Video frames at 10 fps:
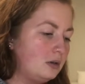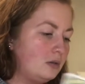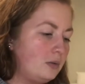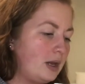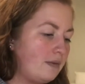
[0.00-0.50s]

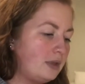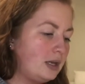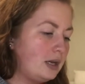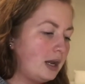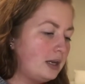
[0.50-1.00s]
We have the
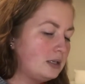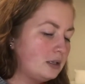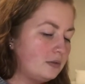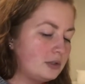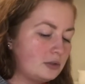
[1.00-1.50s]
Knight
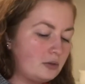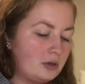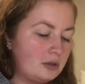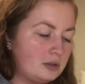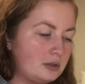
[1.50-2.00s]
of
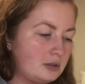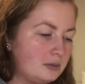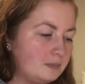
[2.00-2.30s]
Swords.